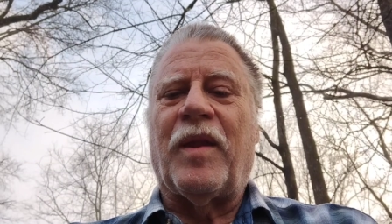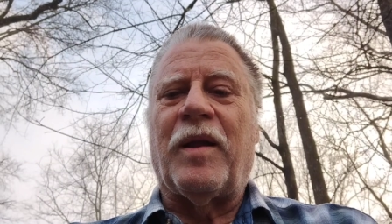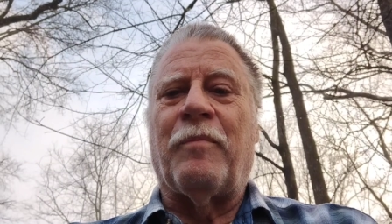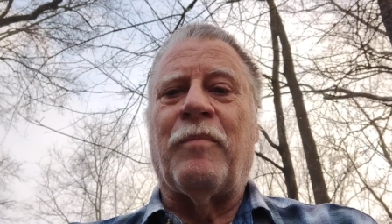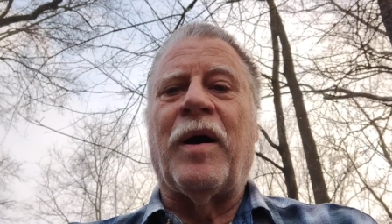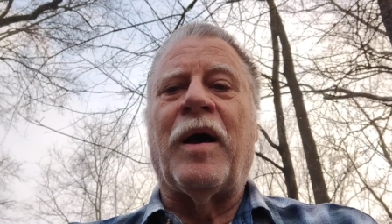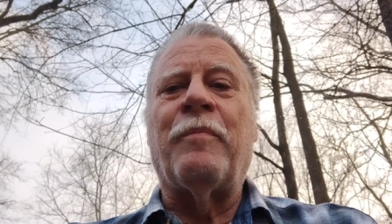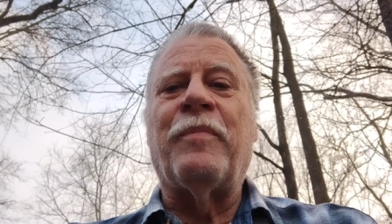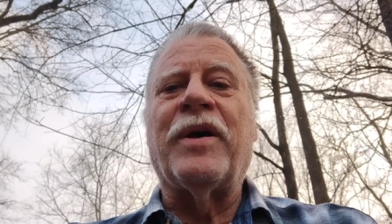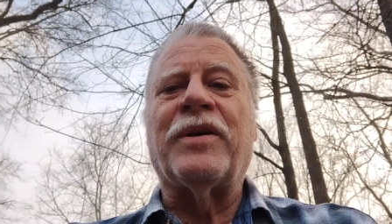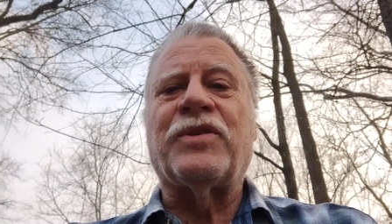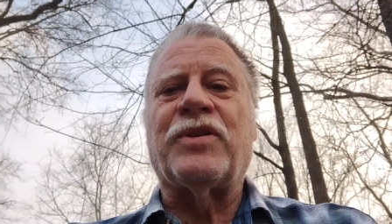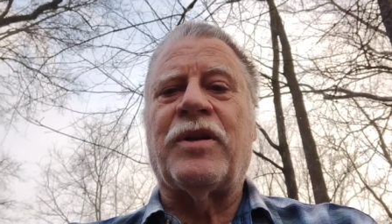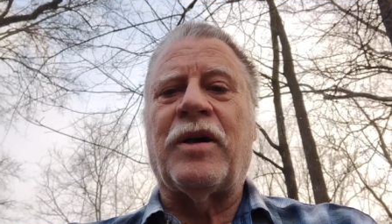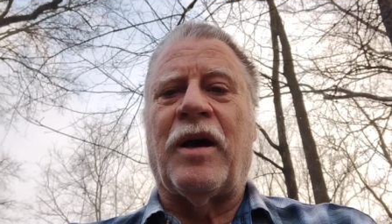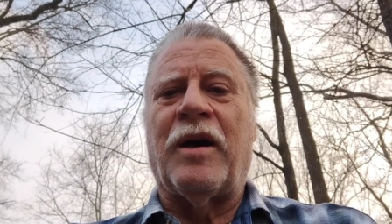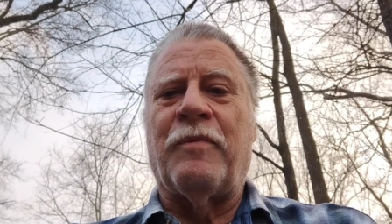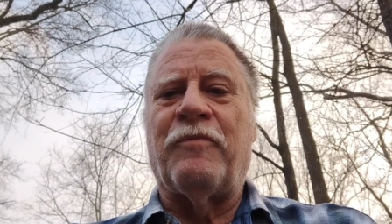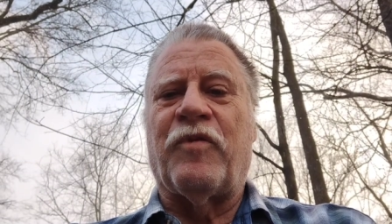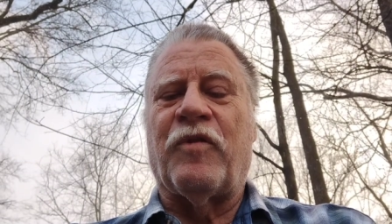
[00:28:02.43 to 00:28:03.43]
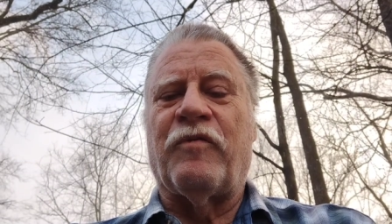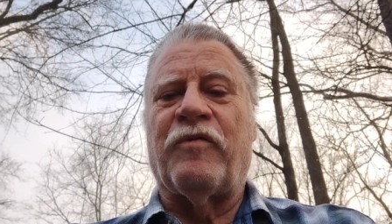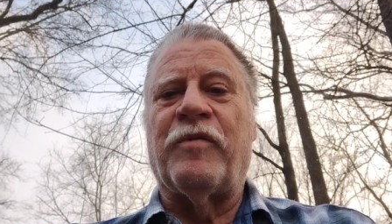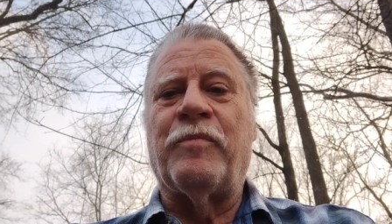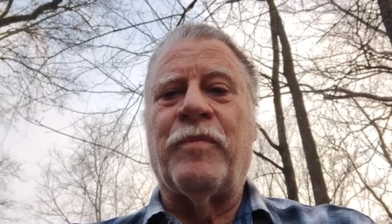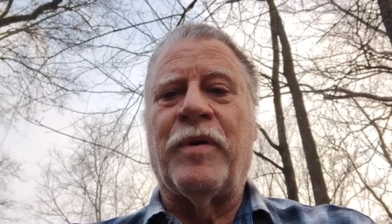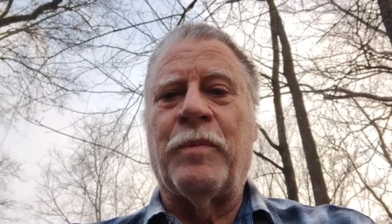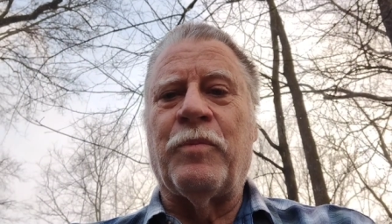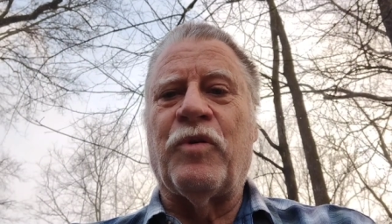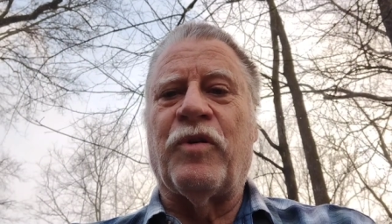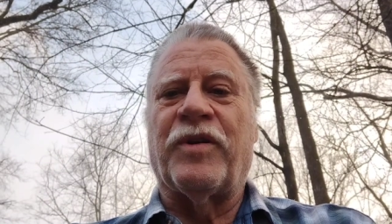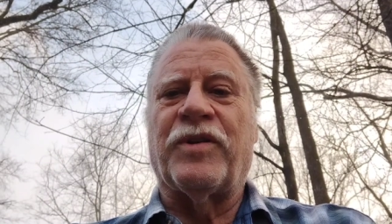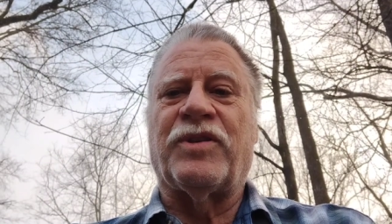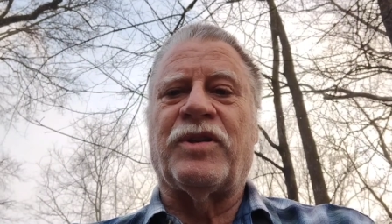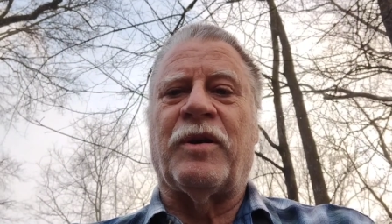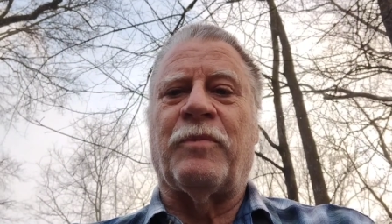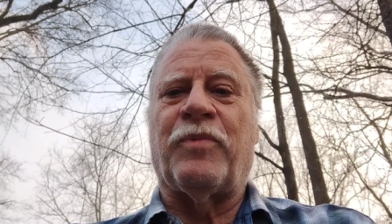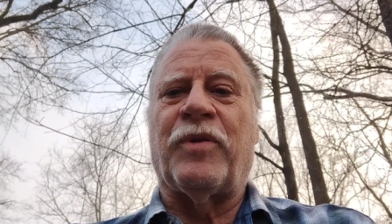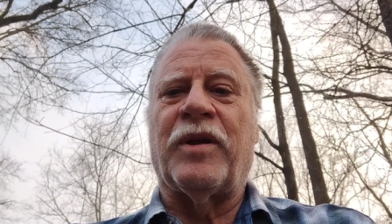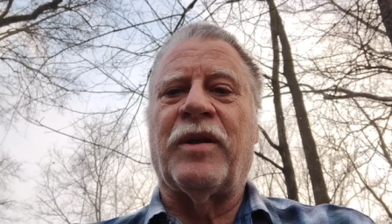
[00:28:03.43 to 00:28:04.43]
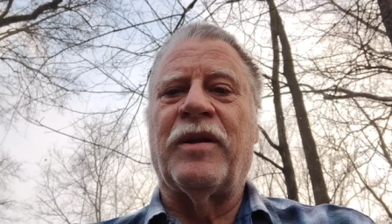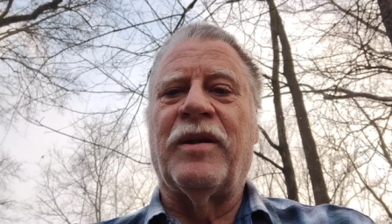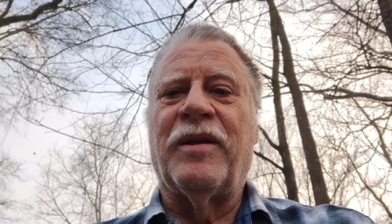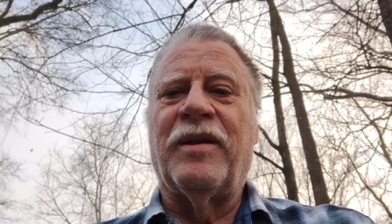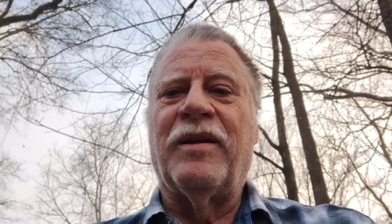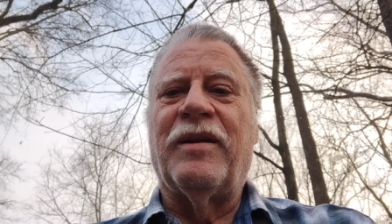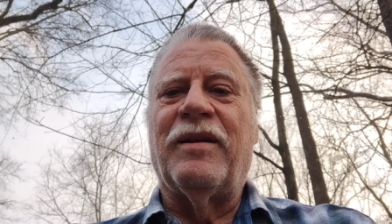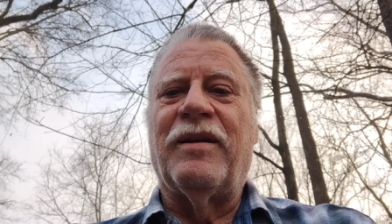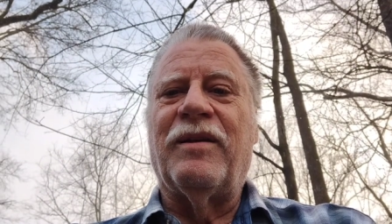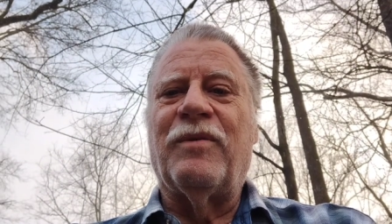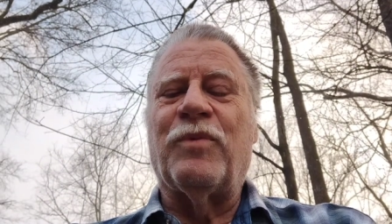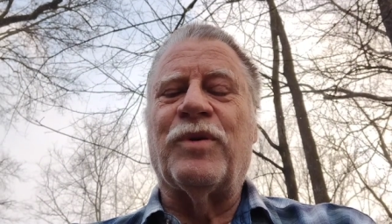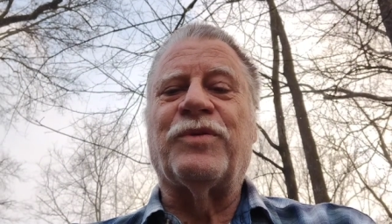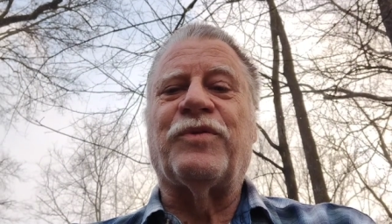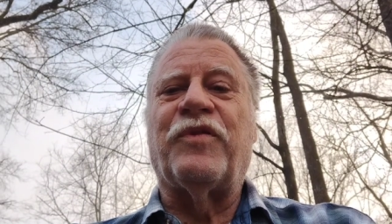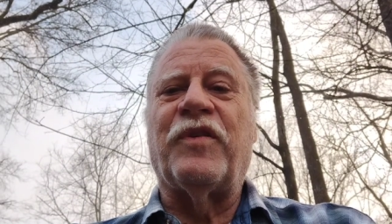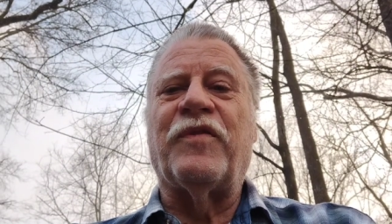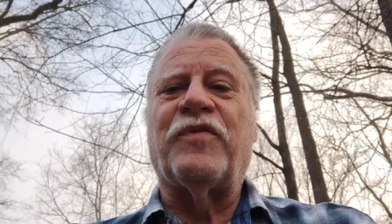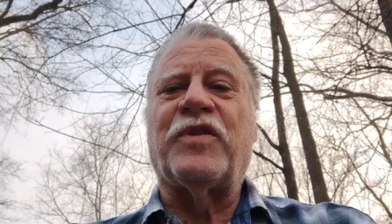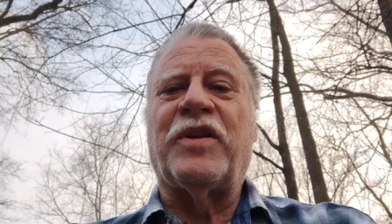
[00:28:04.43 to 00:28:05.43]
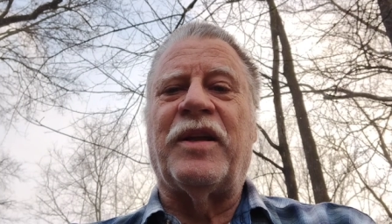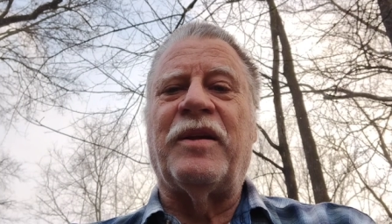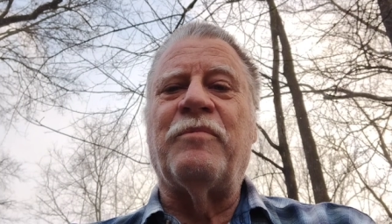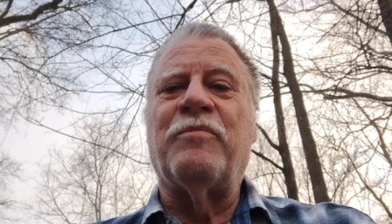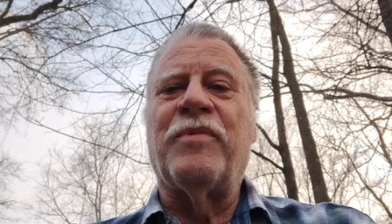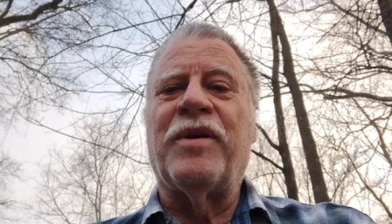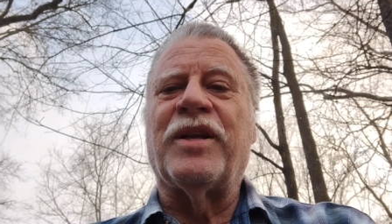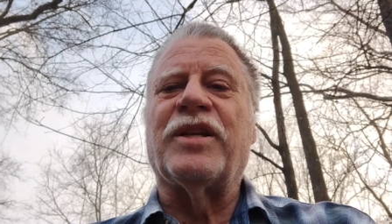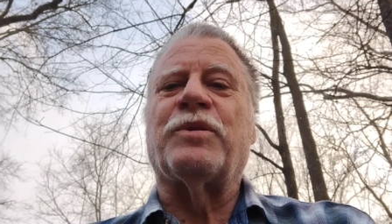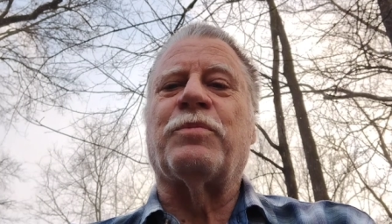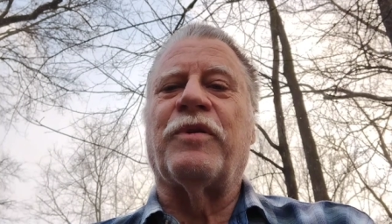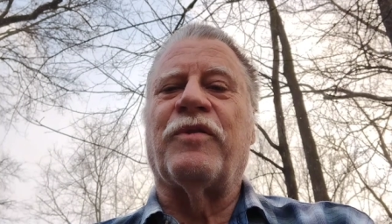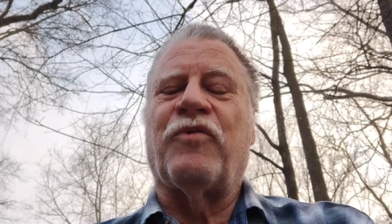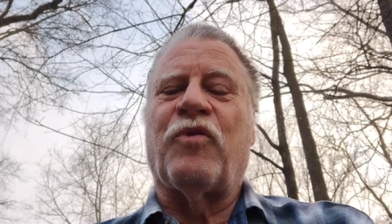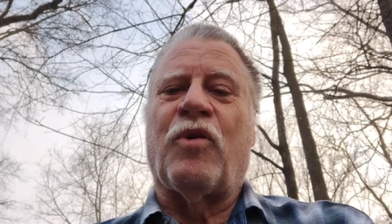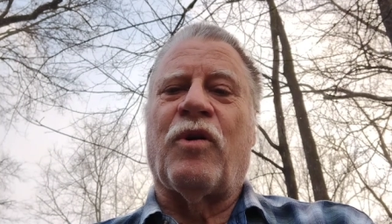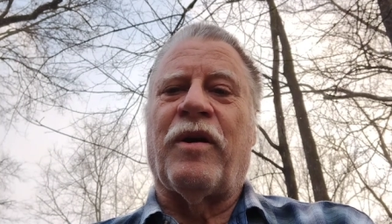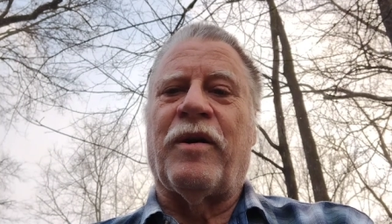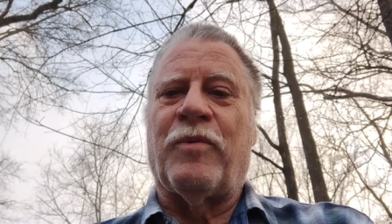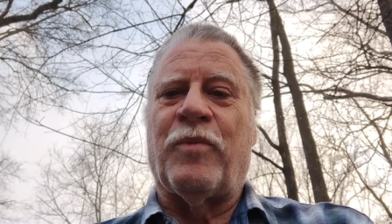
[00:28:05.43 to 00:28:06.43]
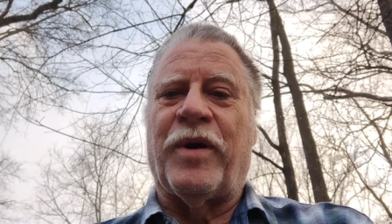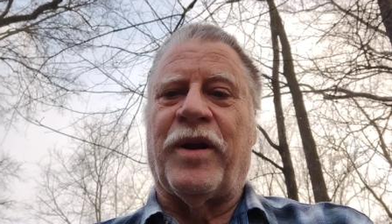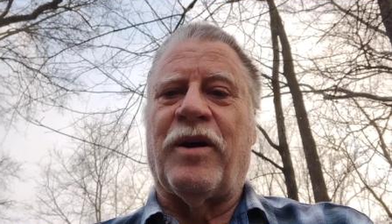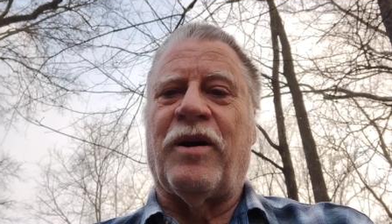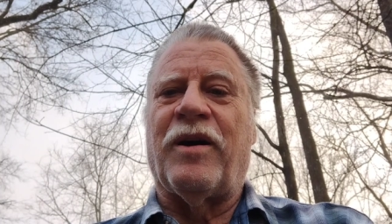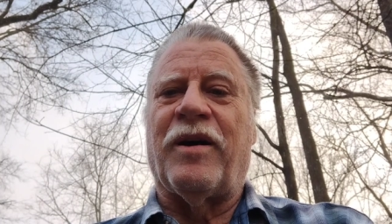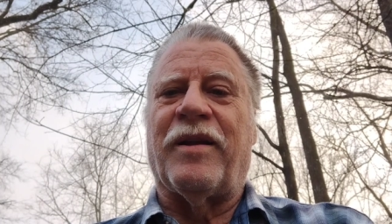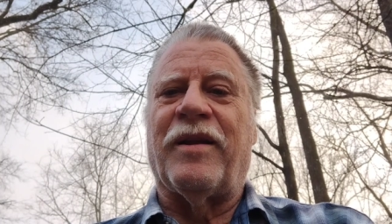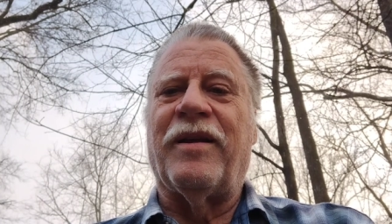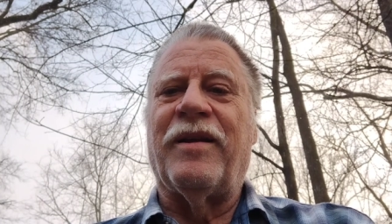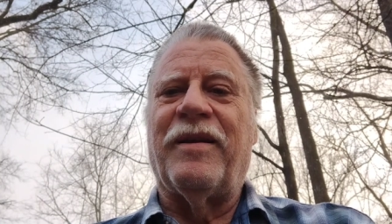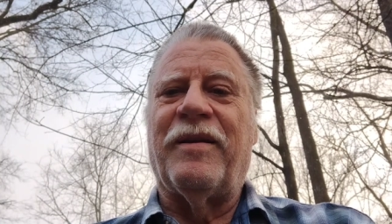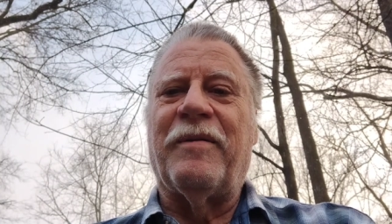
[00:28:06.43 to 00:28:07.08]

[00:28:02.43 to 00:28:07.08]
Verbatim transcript: My best time for remembering something was 15 minutes before I went on.